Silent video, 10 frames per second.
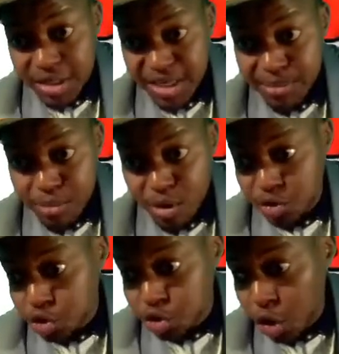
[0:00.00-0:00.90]
Zim
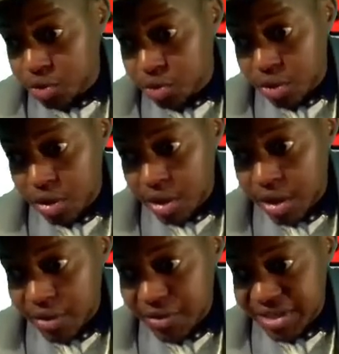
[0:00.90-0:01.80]
moves to stock
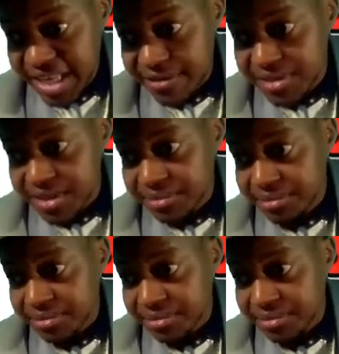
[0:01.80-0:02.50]
reserves.